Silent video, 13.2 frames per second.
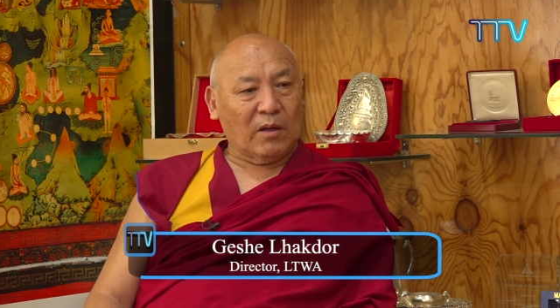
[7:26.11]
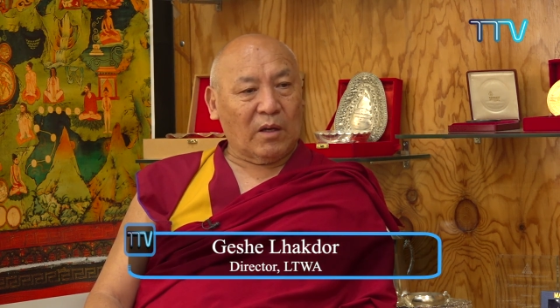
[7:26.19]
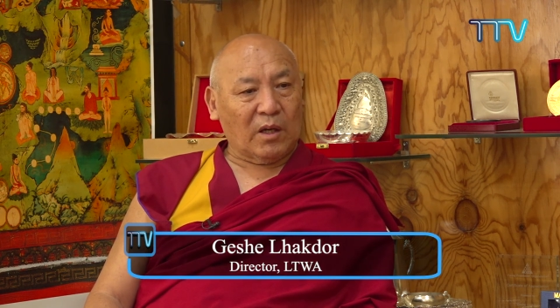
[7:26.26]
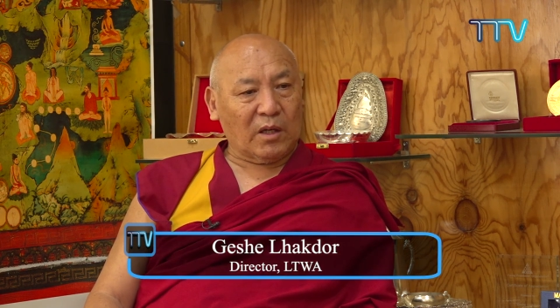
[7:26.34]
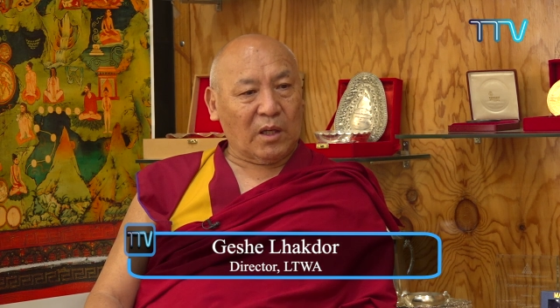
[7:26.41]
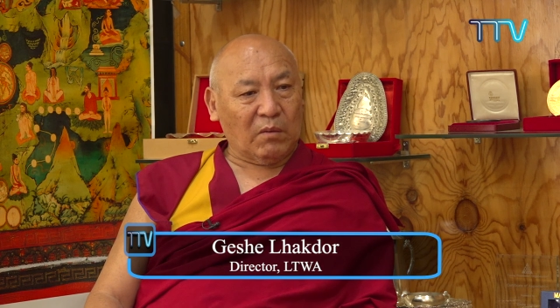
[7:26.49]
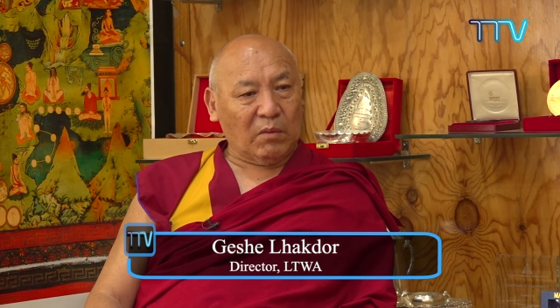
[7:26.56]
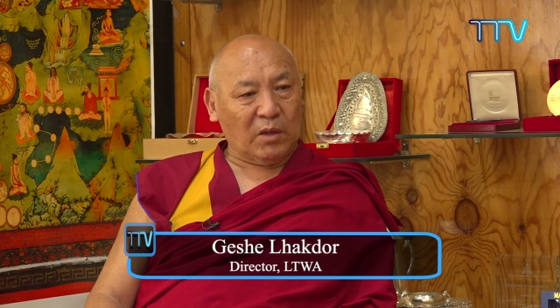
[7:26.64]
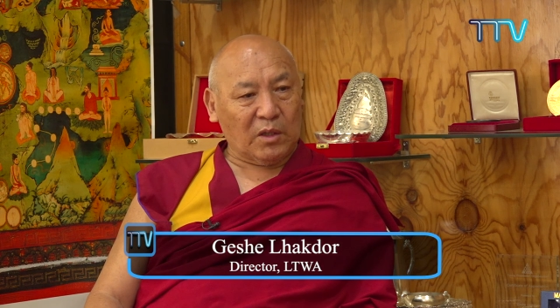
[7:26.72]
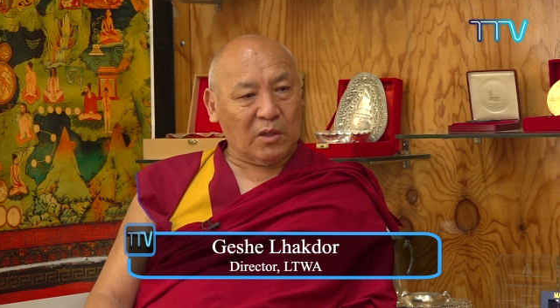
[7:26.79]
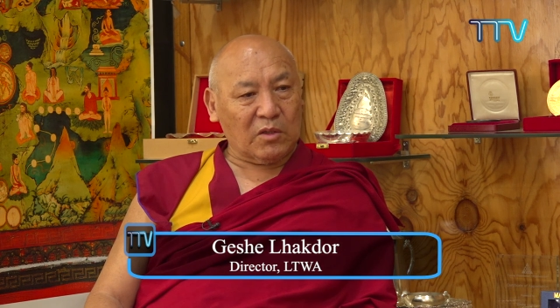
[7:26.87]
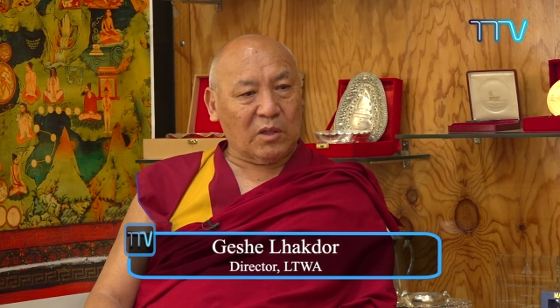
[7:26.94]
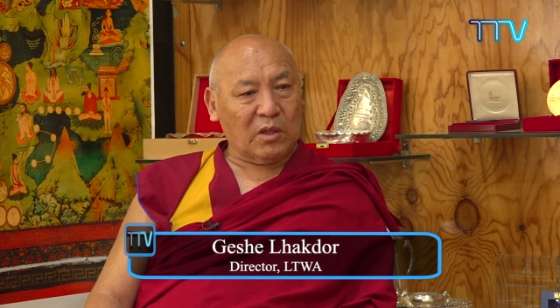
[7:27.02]
I came
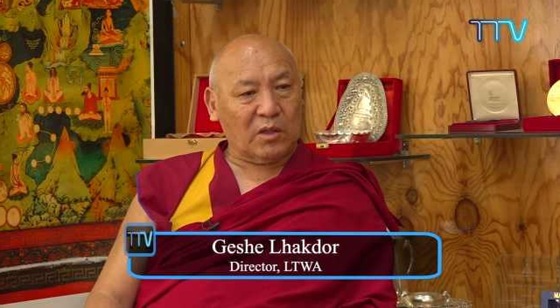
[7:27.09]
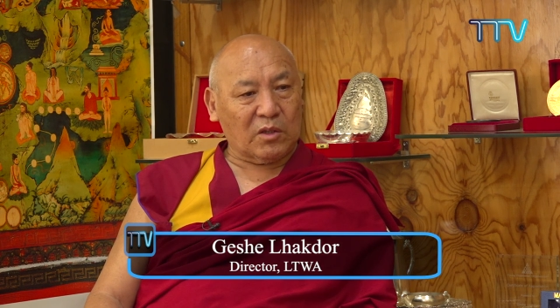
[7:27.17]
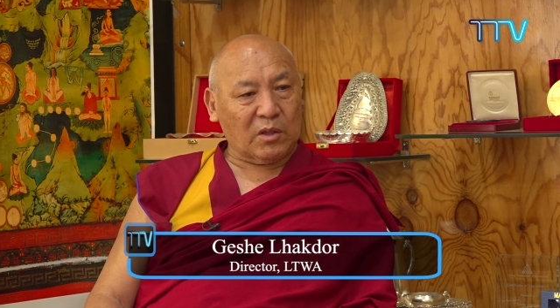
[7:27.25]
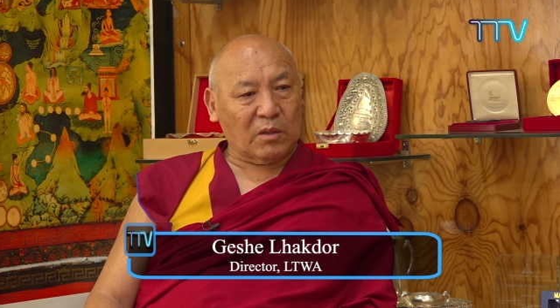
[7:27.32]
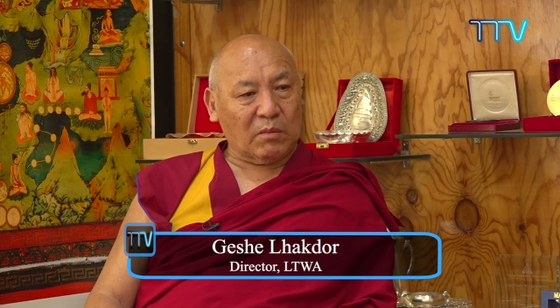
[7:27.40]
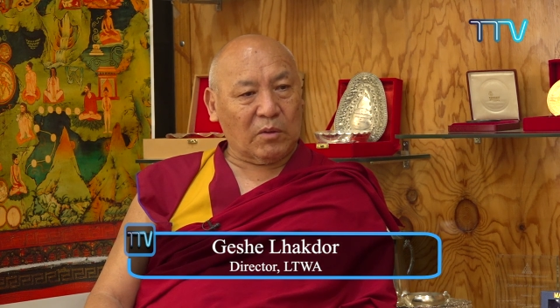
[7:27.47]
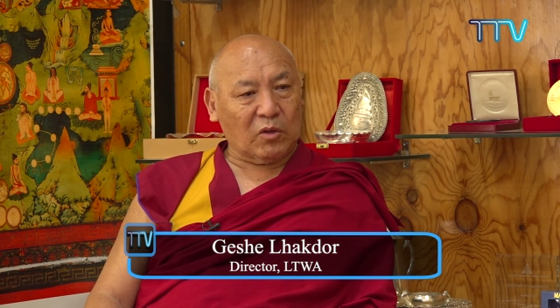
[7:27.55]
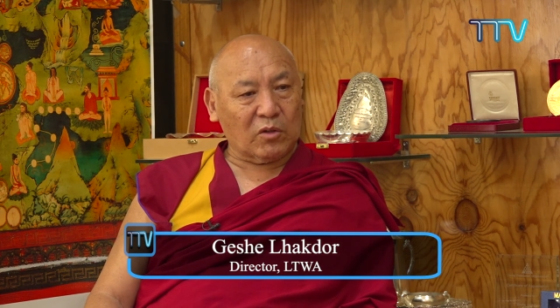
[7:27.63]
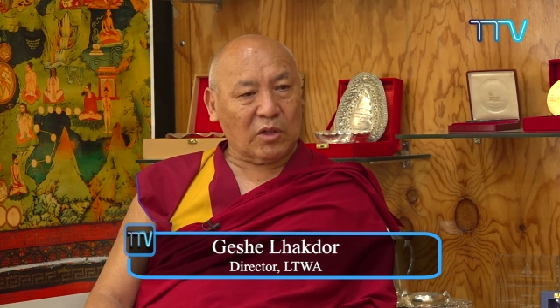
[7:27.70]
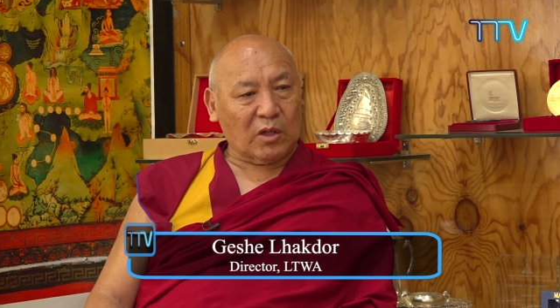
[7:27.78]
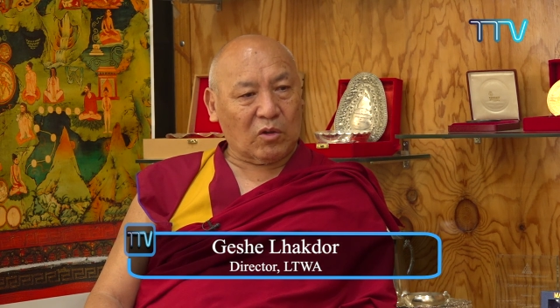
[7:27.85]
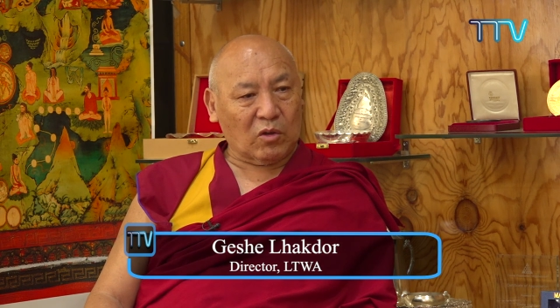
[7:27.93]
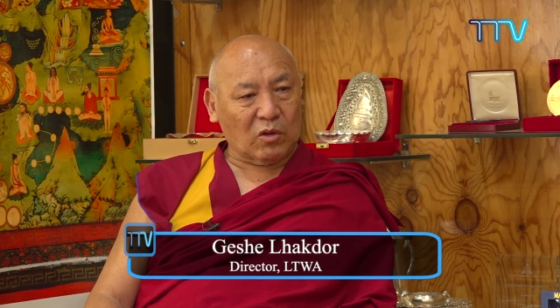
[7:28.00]
with this initiative because
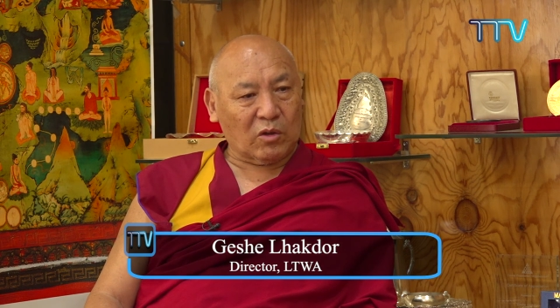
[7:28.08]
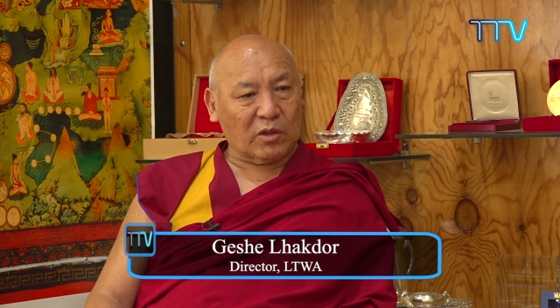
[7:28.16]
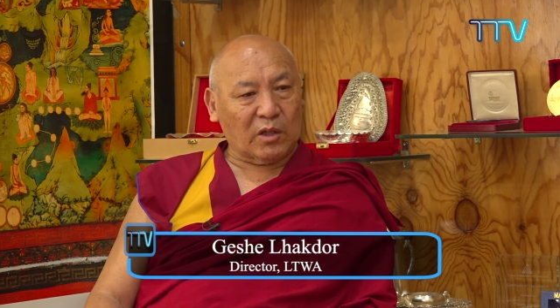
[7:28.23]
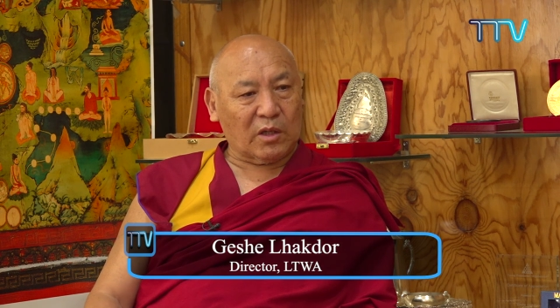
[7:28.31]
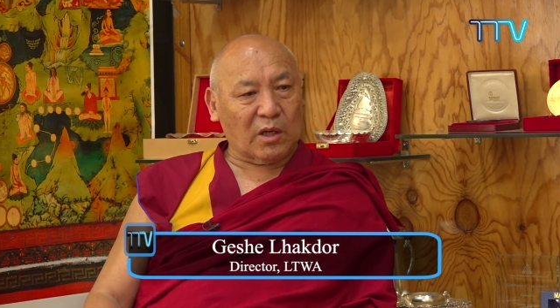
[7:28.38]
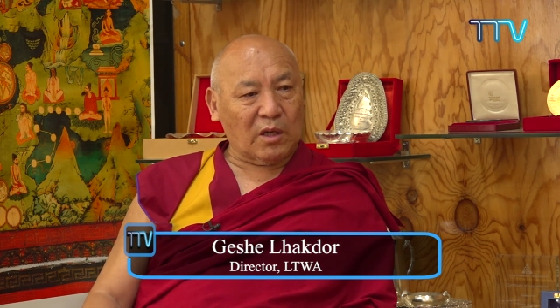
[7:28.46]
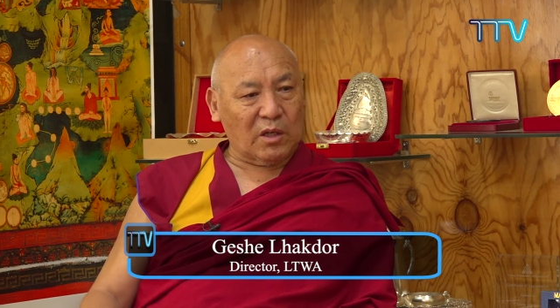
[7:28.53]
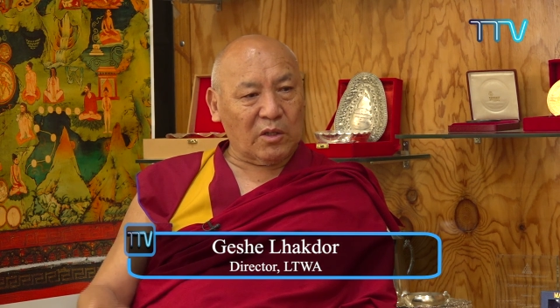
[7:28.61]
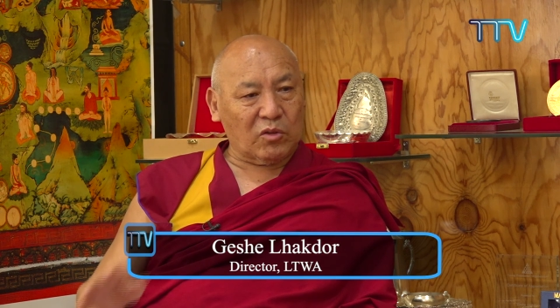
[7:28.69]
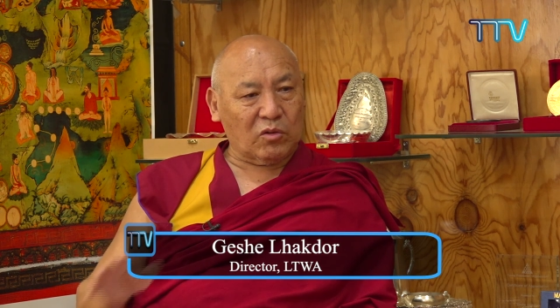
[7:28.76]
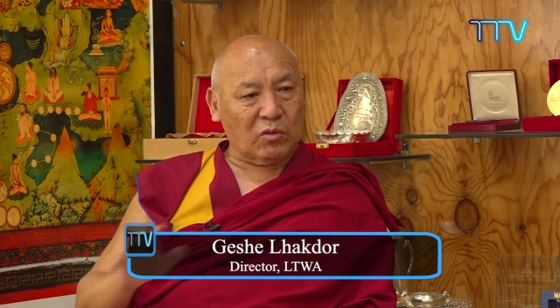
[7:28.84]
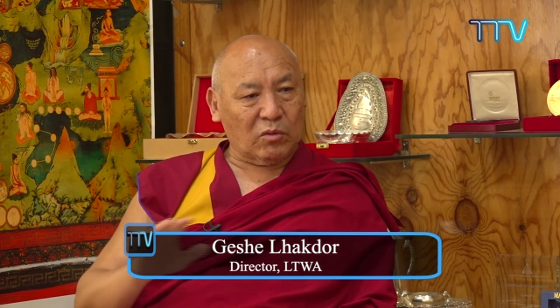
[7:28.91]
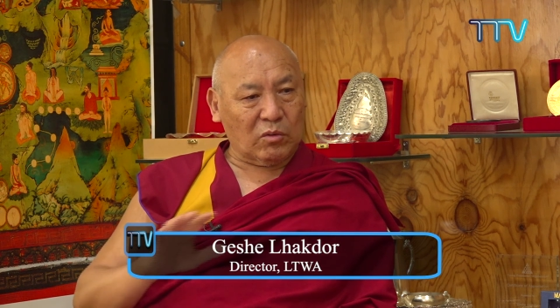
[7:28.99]
I thought that
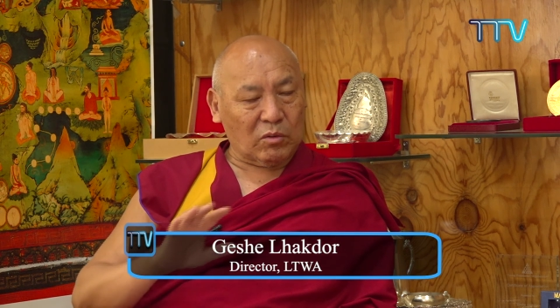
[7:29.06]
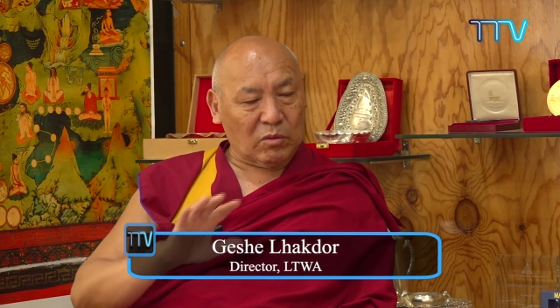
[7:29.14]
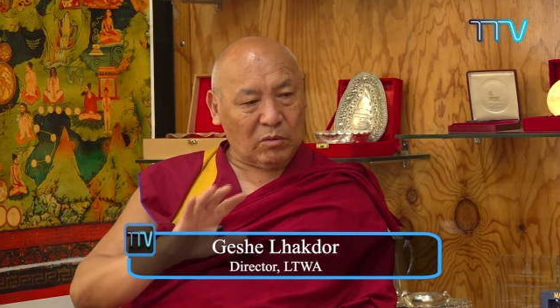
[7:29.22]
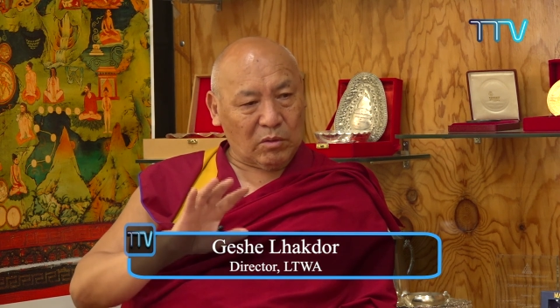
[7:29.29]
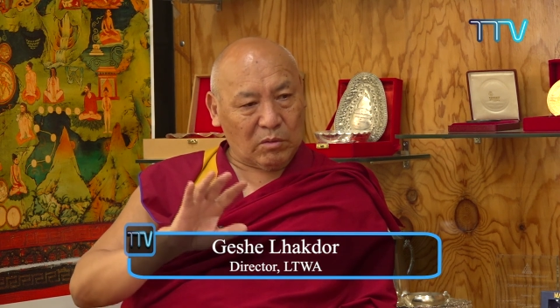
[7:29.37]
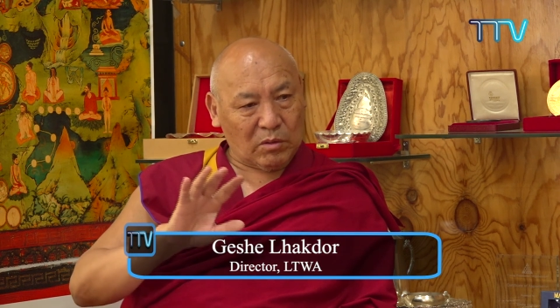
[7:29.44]
unless you